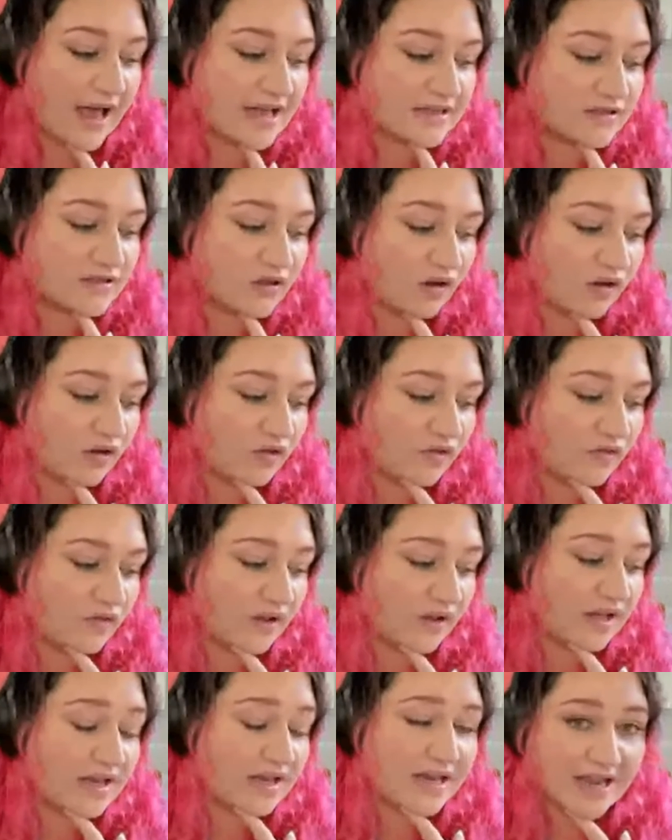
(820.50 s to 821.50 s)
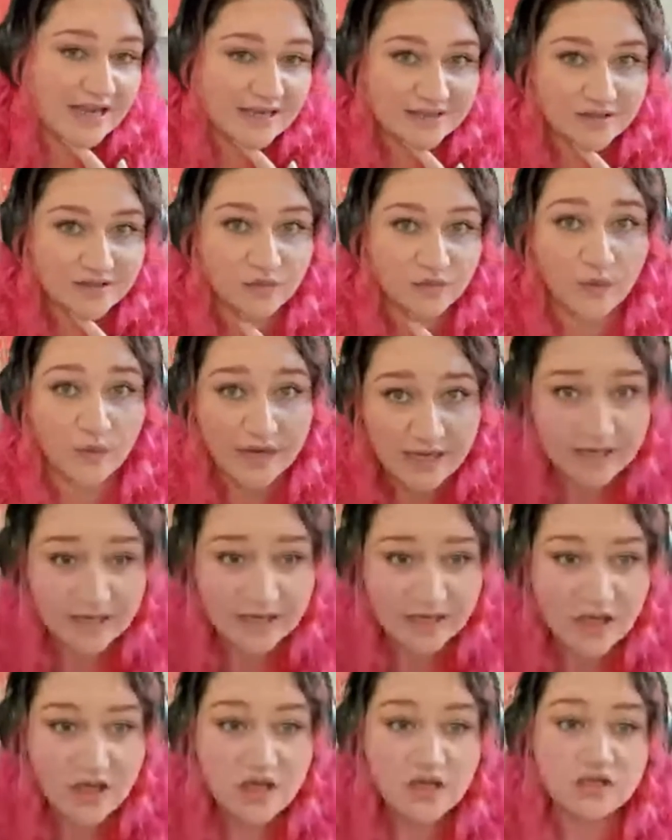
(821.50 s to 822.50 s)
as of next
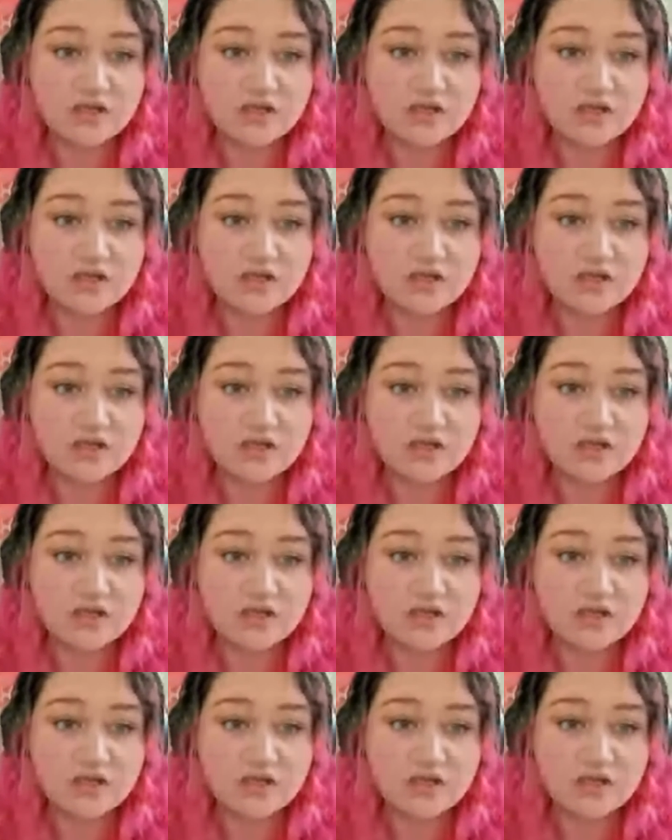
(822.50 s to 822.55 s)
week.